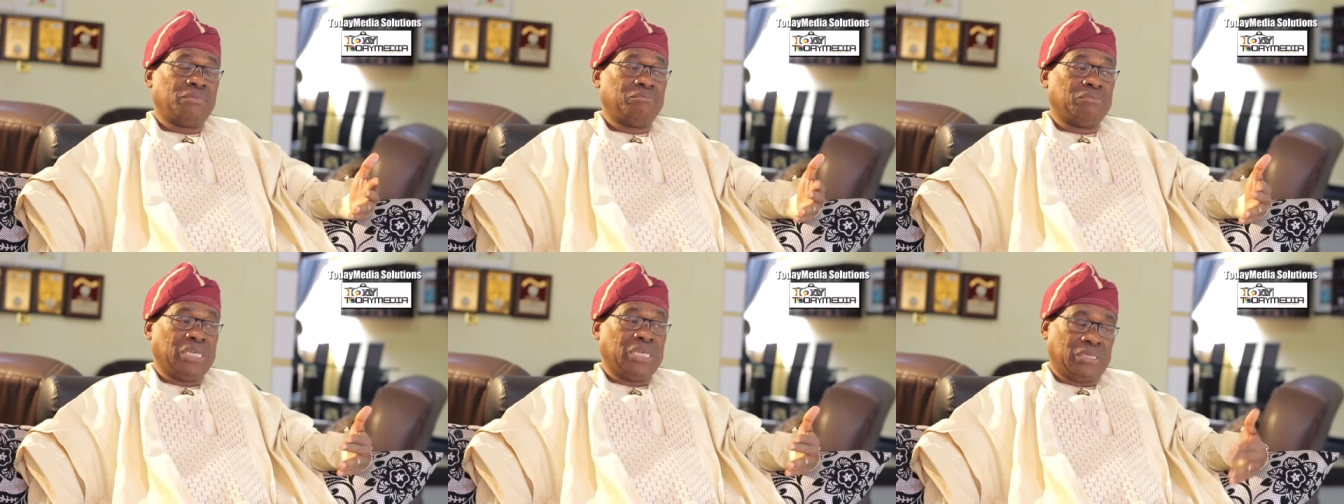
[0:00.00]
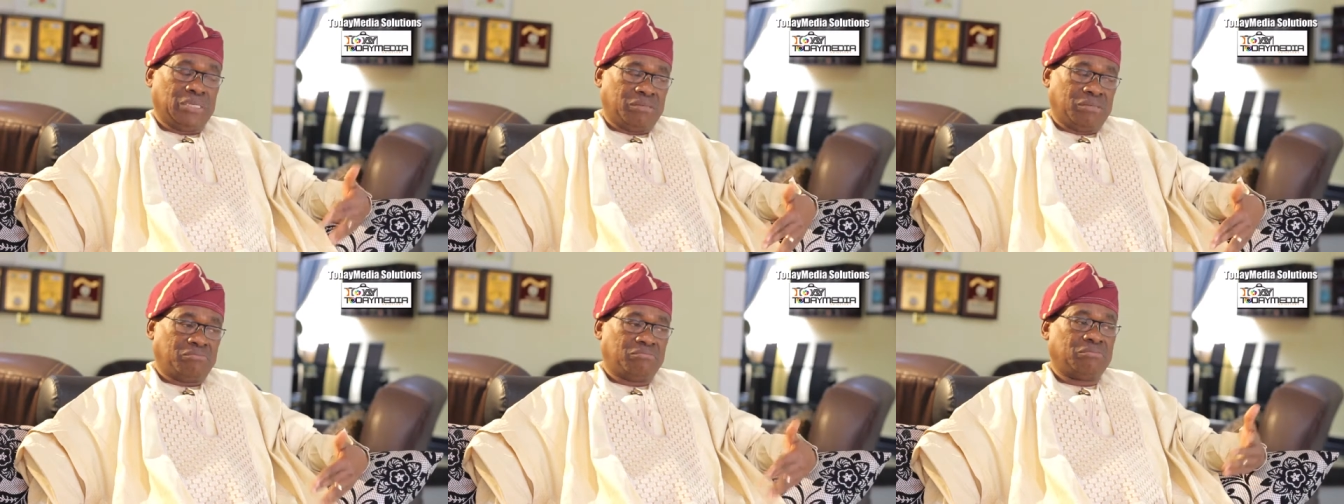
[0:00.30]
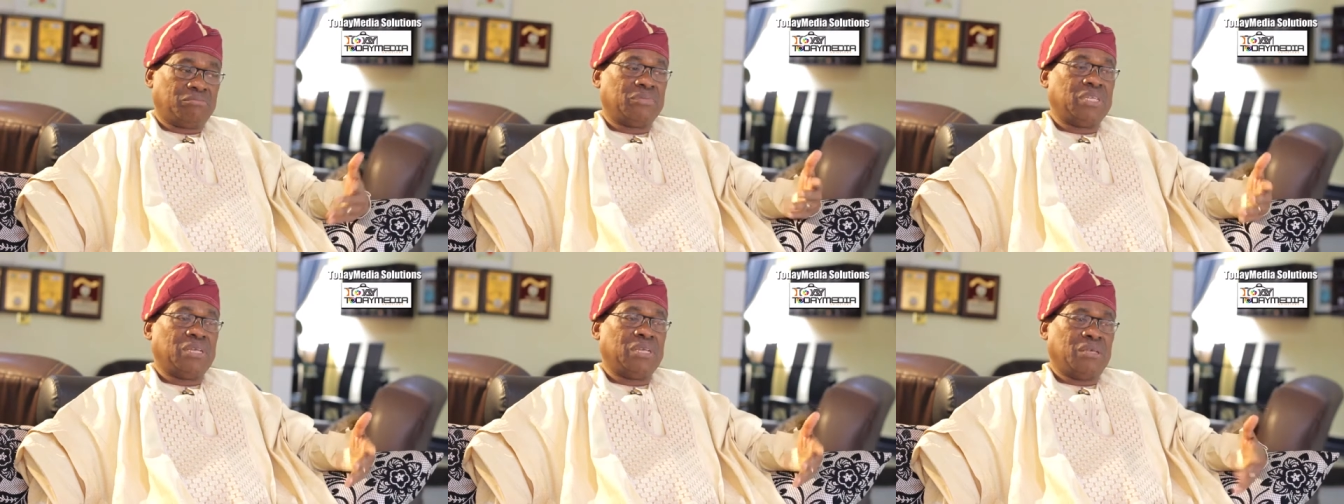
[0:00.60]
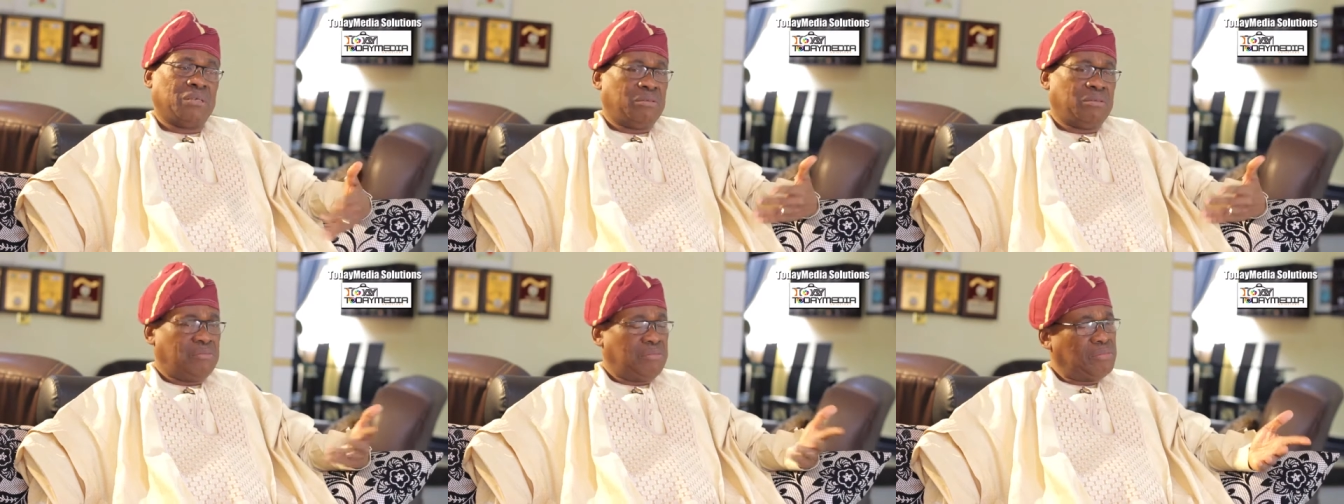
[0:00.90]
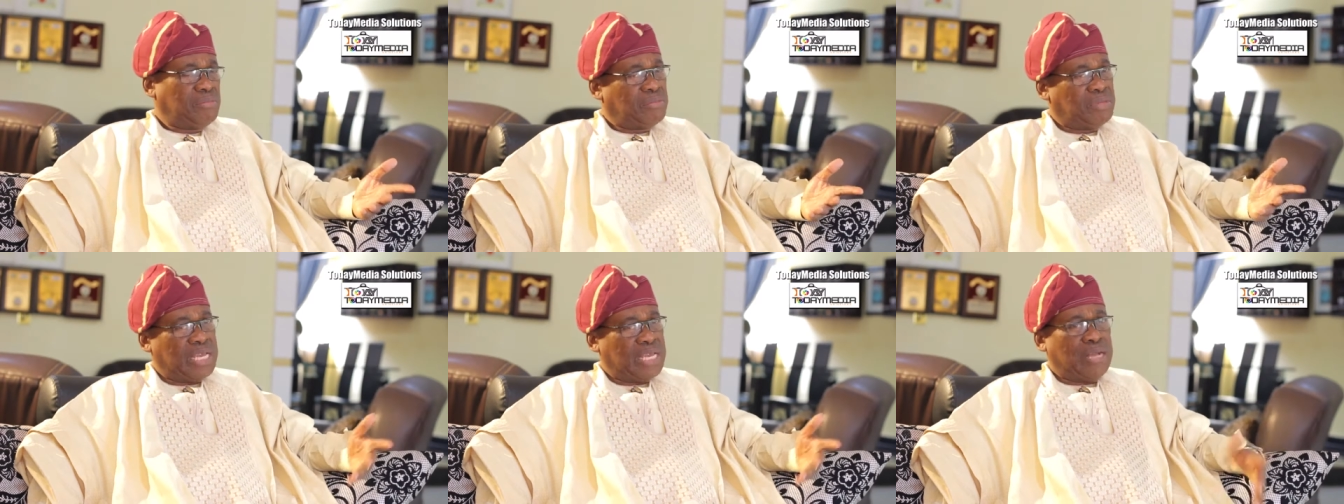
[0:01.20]
But
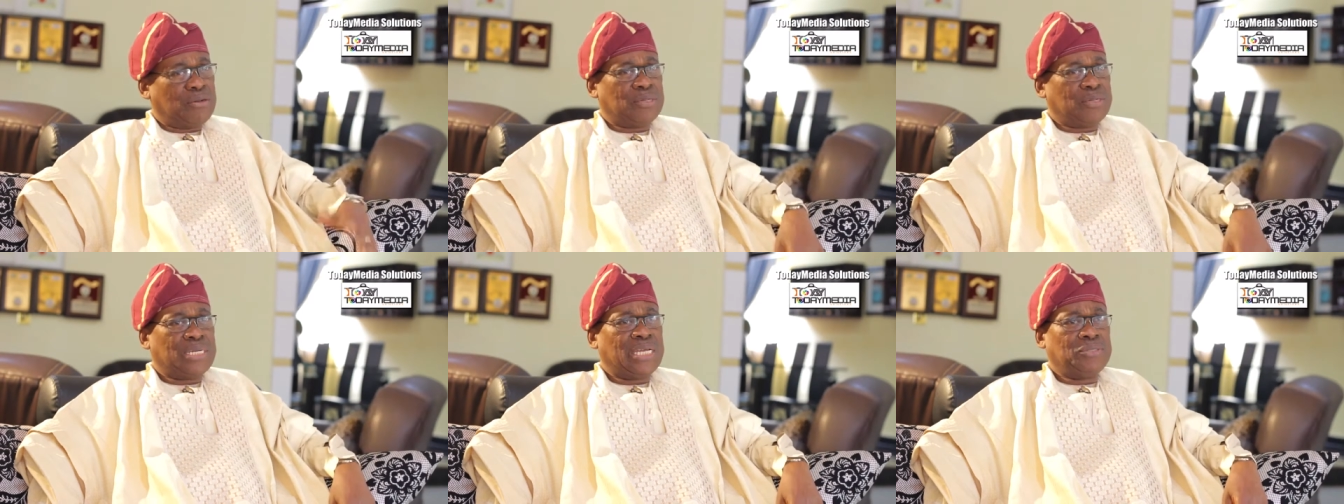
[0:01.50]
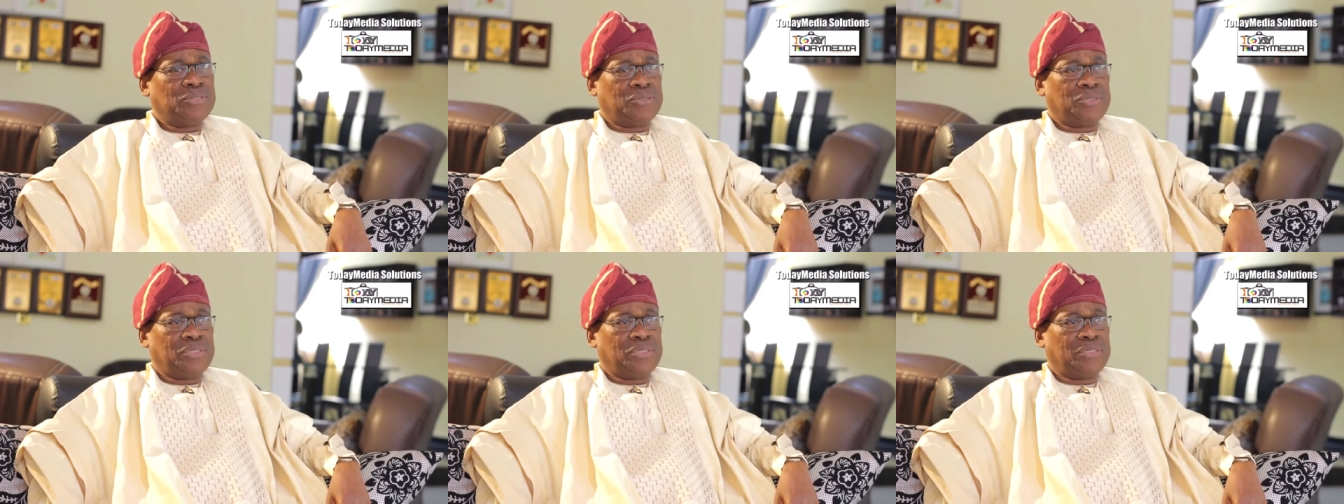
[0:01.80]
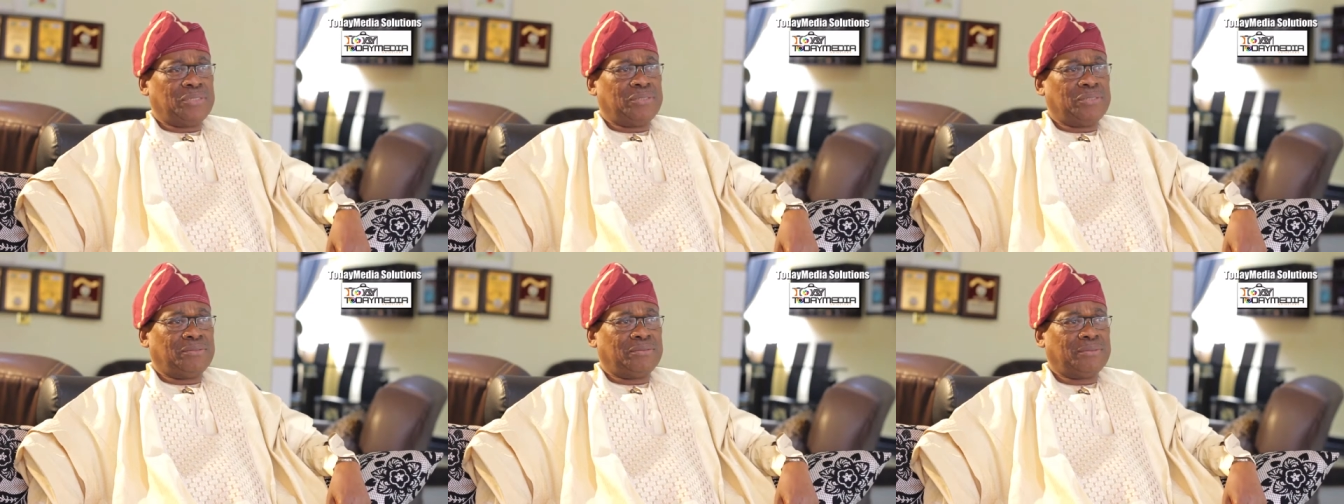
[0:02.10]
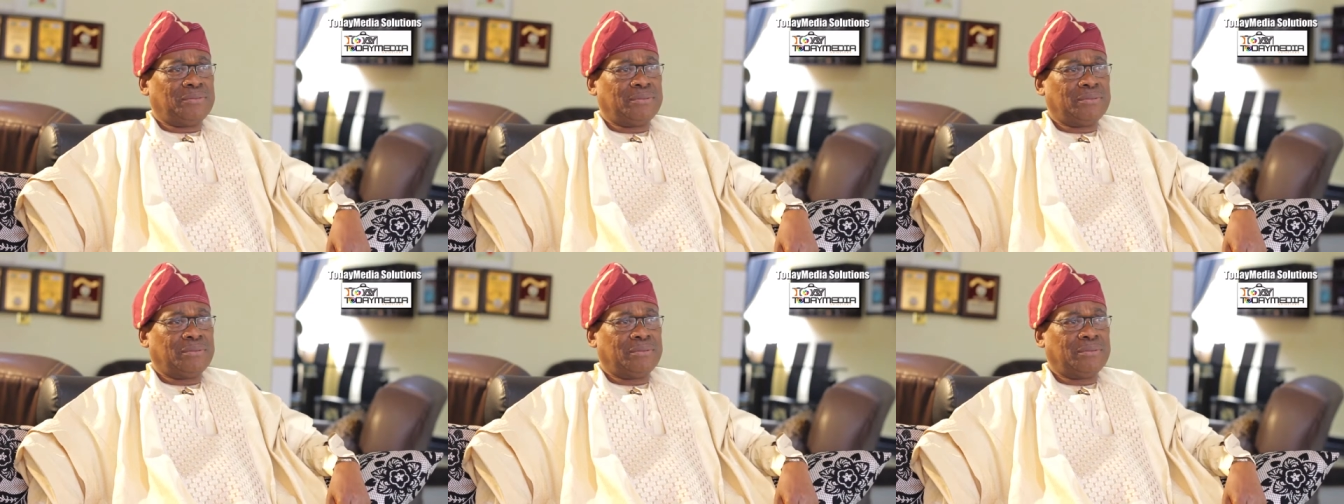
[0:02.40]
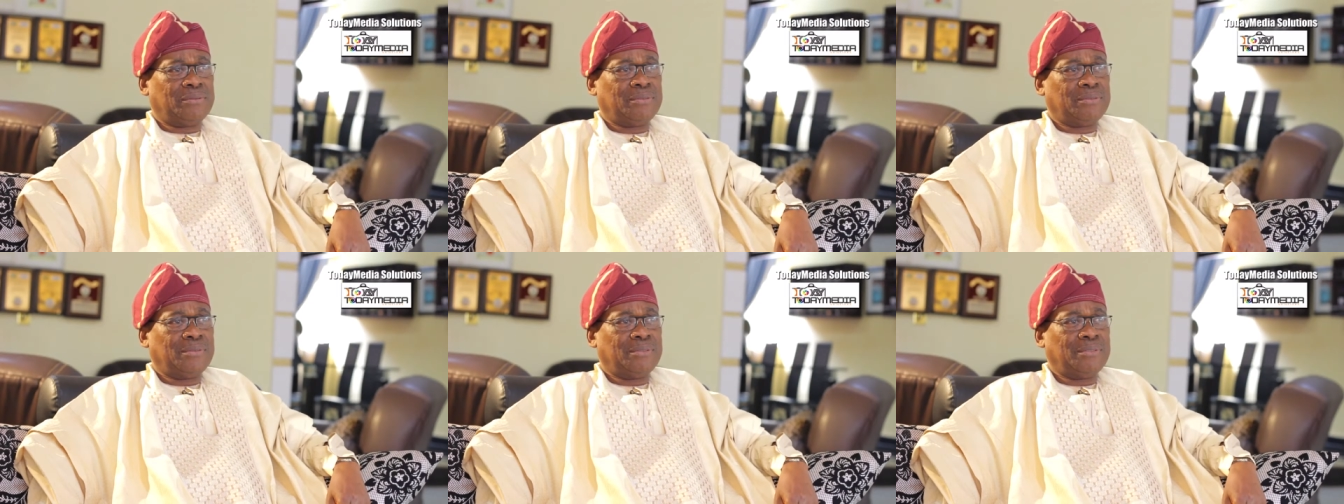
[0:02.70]
I will try to see
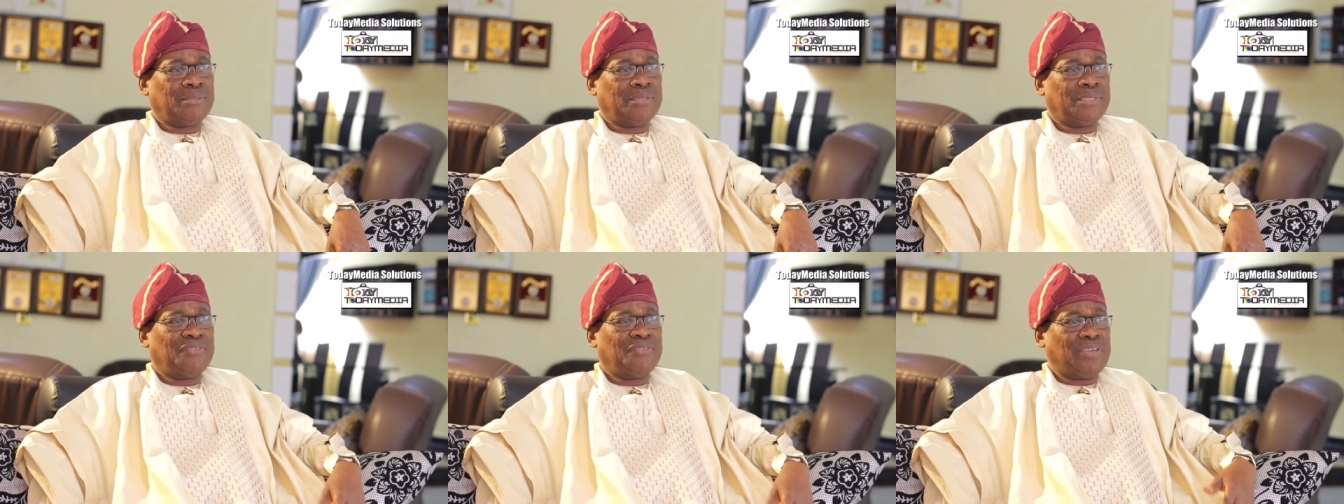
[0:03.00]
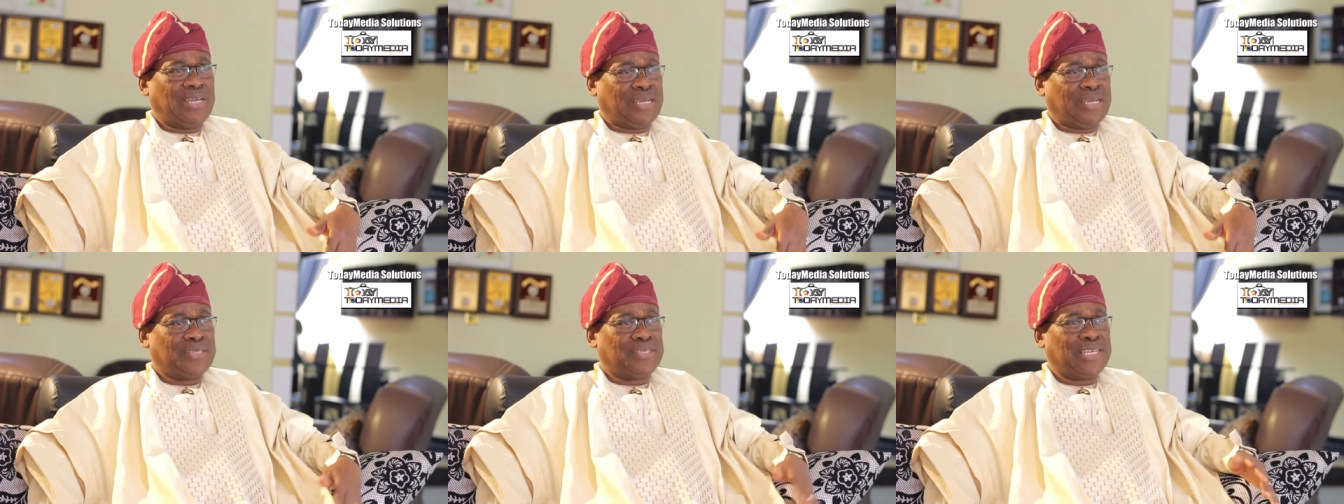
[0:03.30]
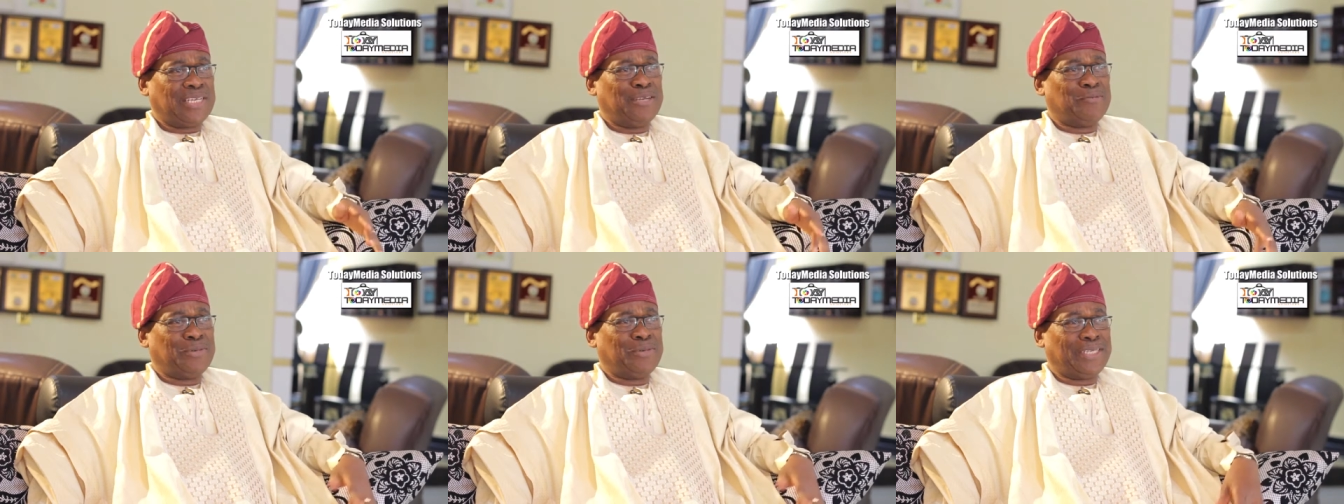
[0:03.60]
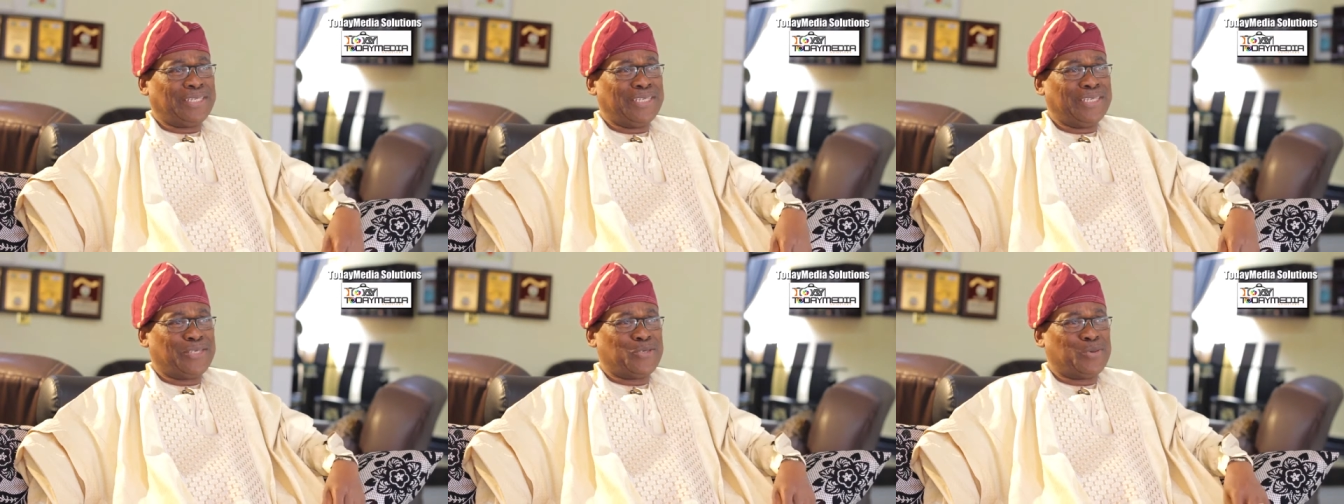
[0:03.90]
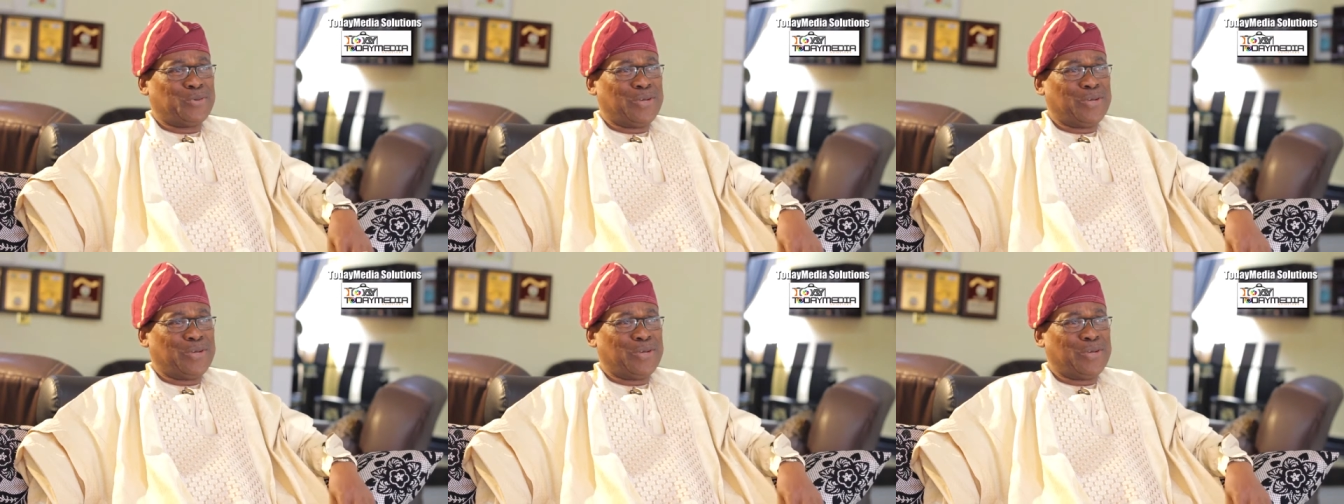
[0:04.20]
if I can celebrate this